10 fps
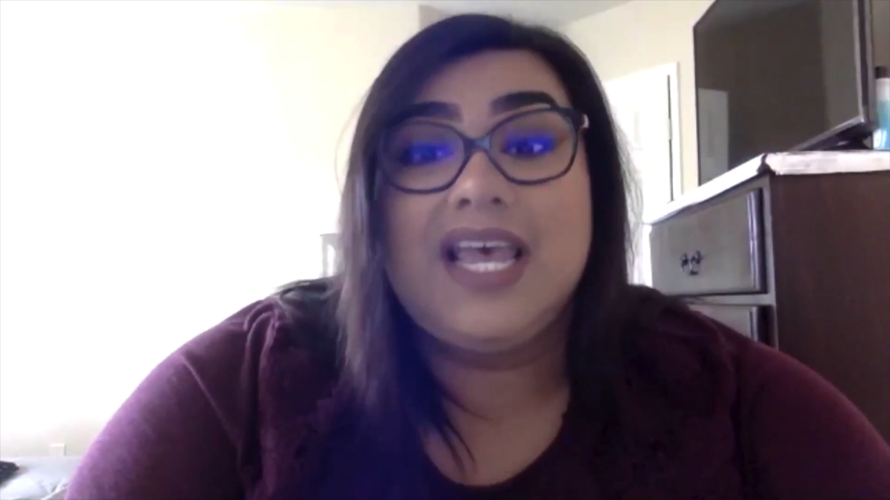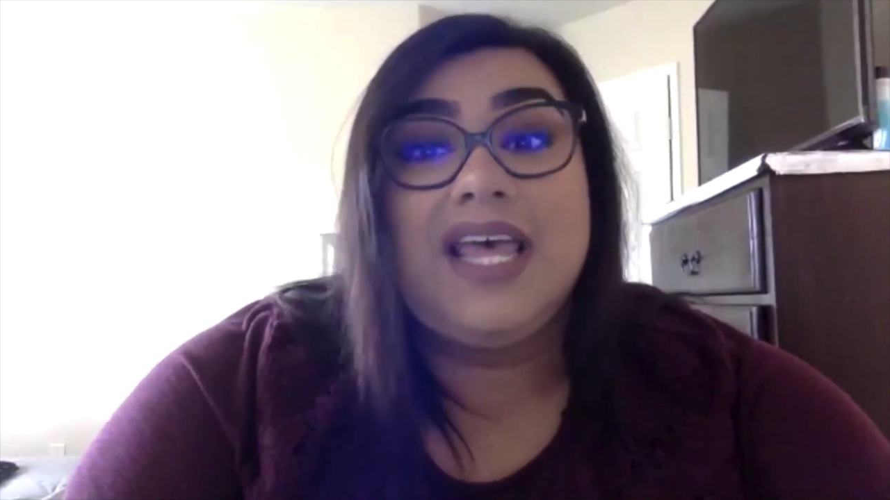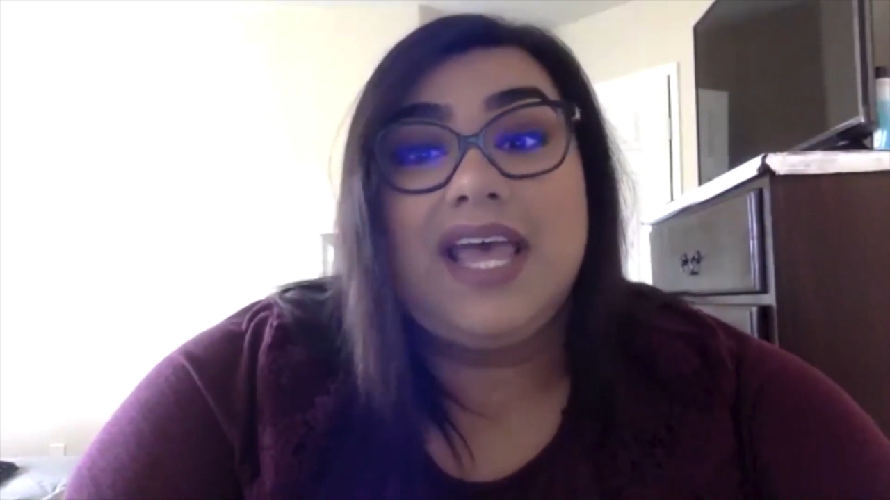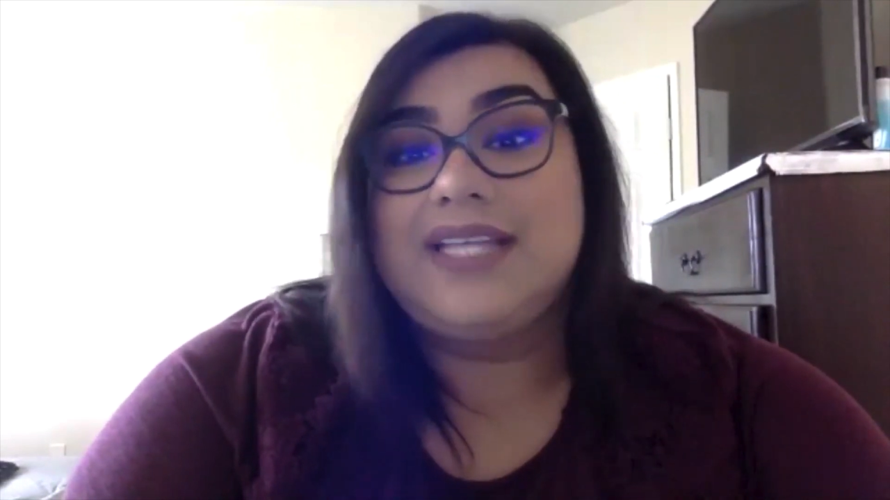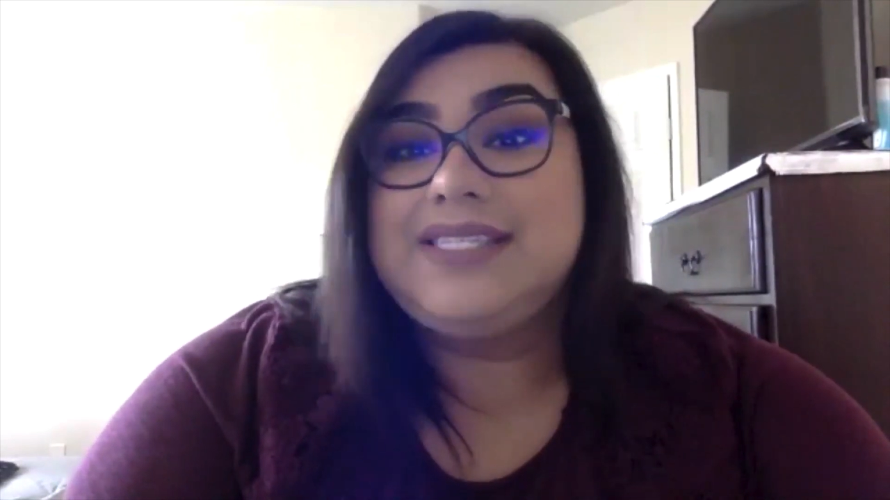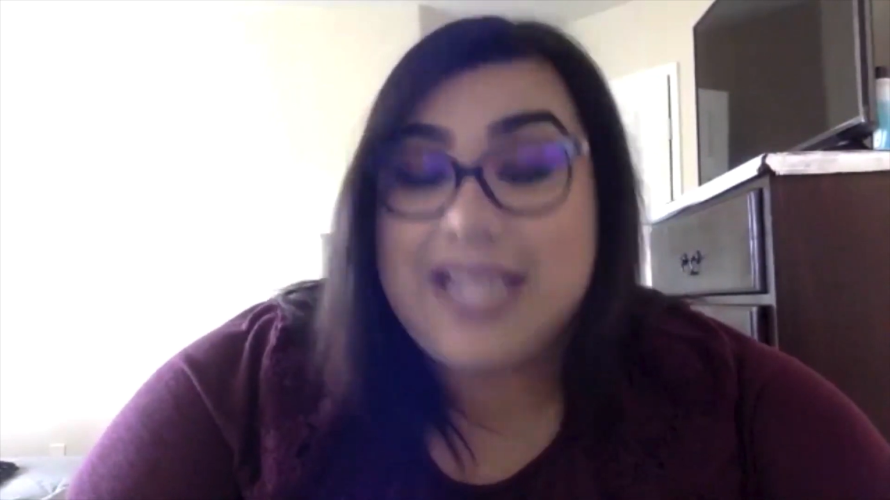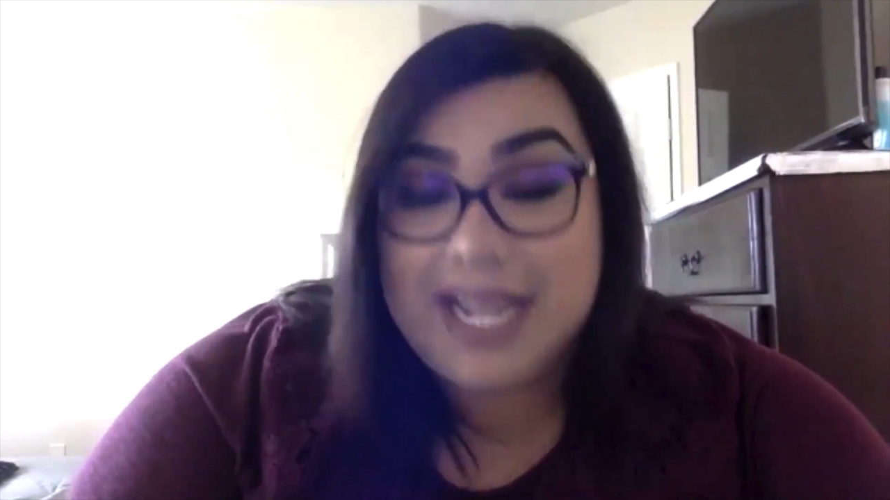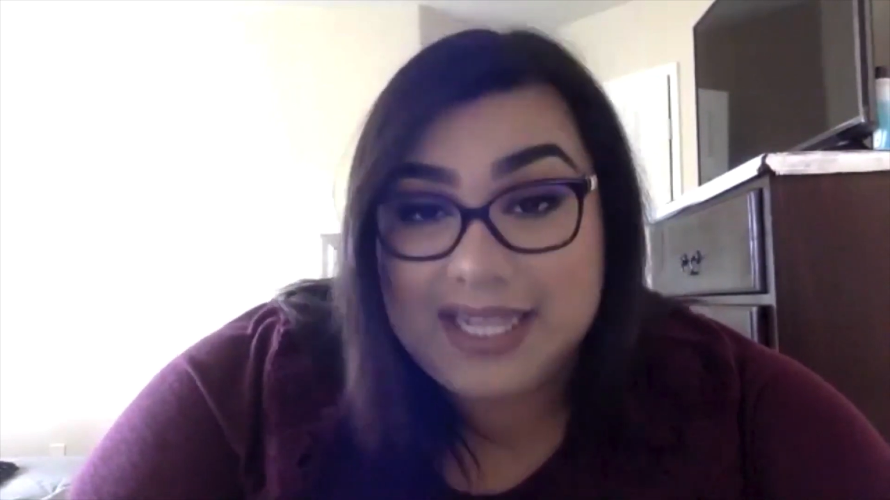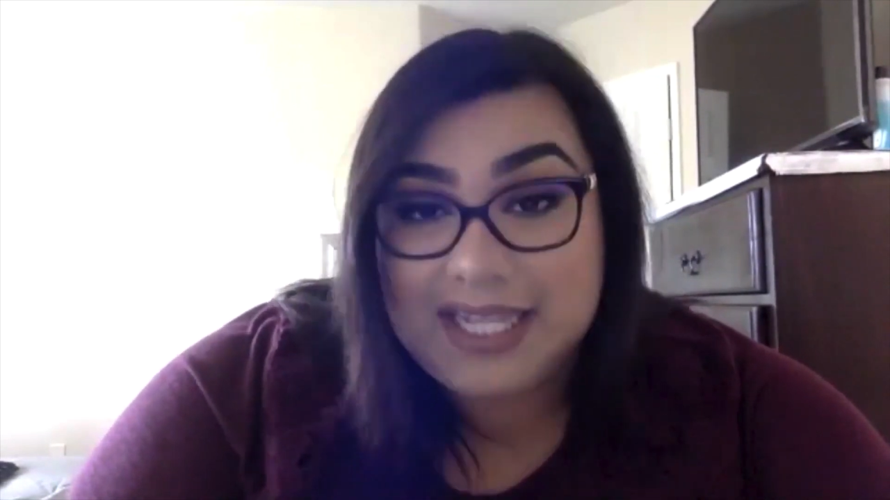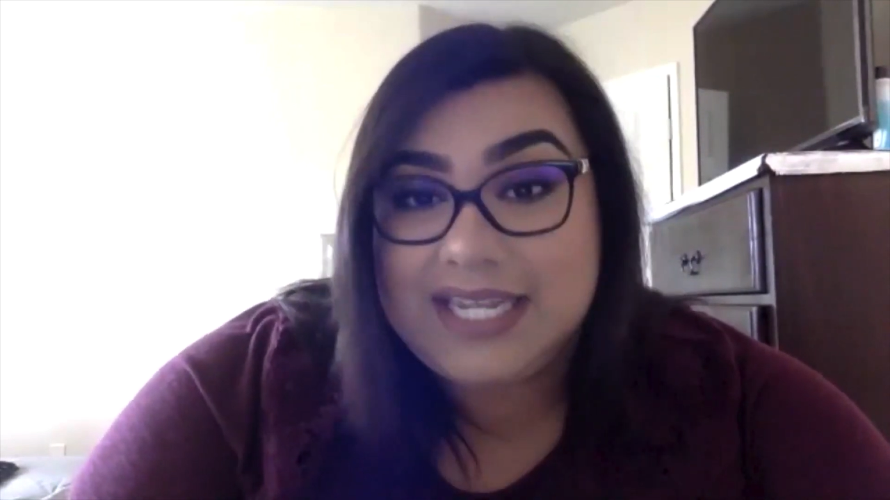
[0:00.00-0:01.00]

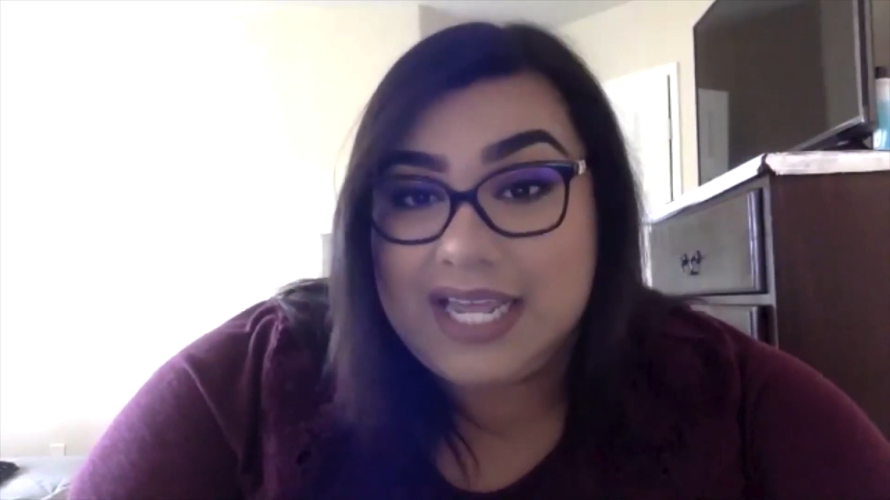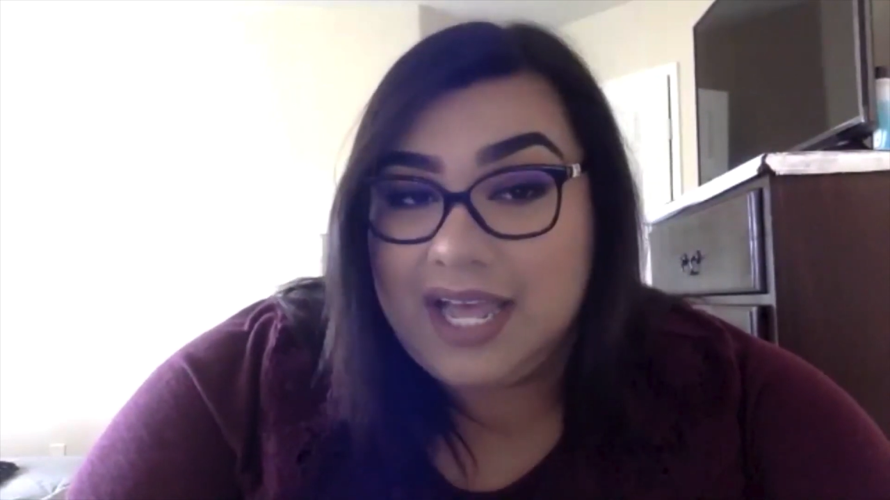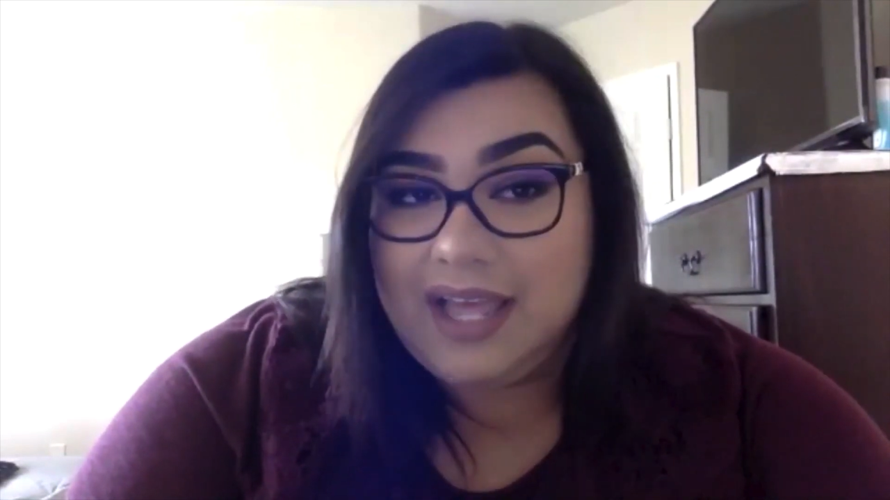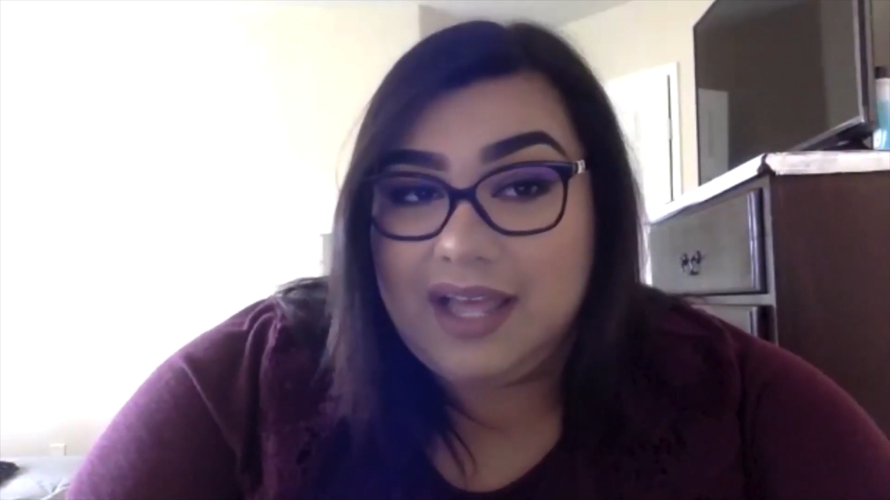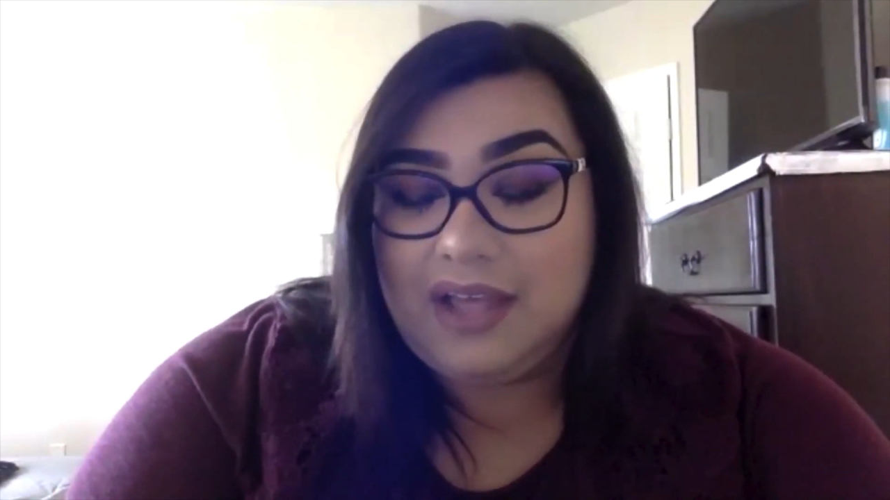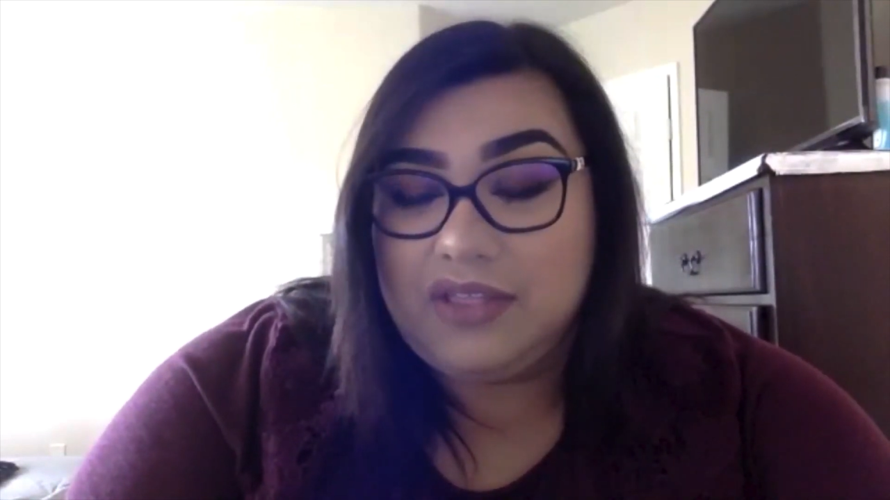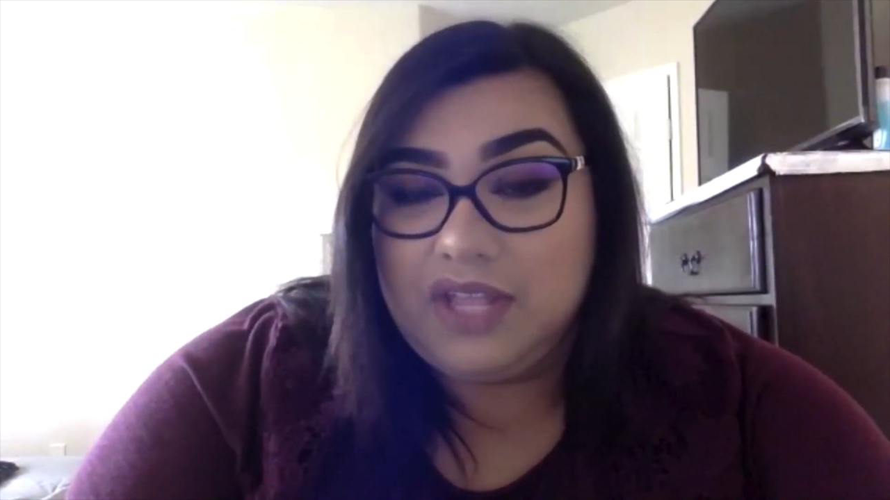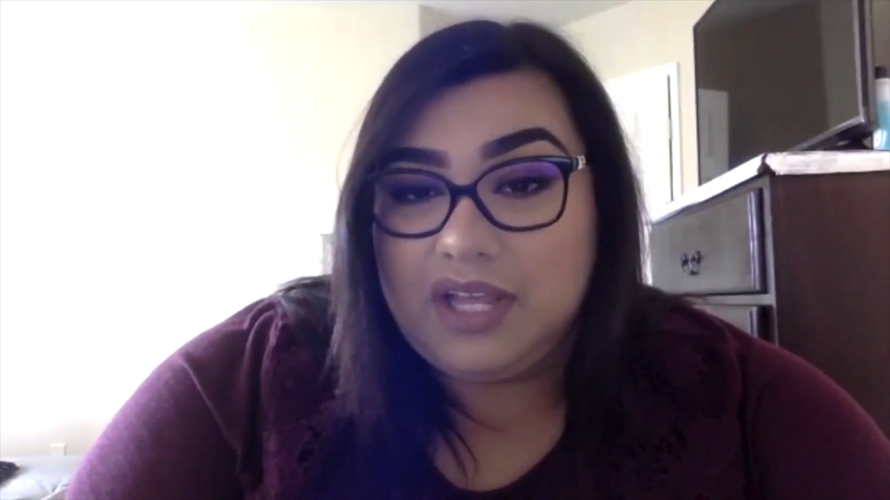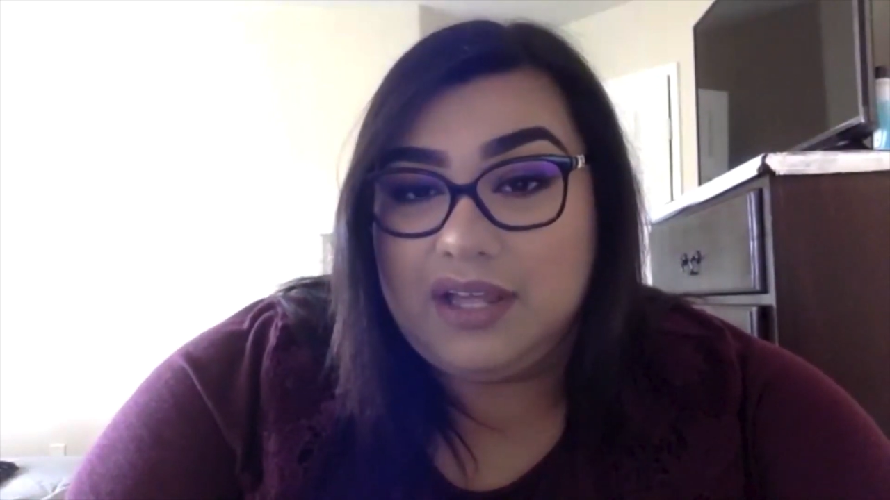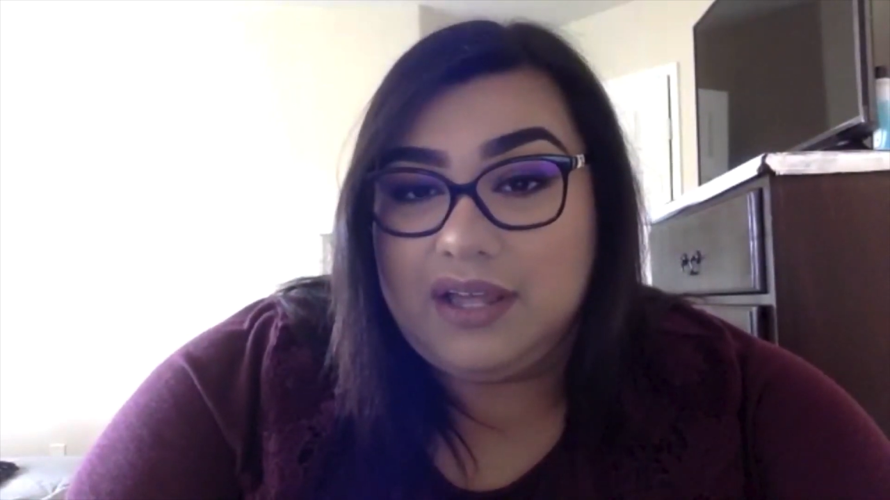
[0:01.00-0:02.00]
extend
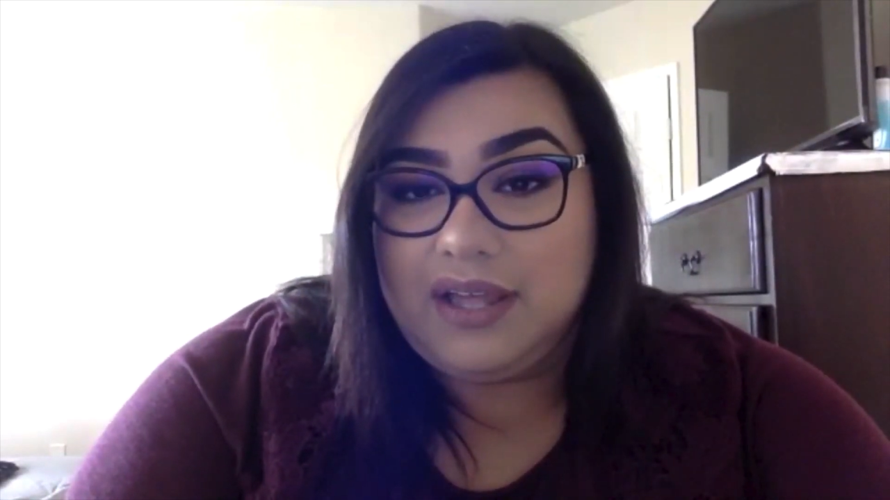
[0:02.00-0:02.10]
the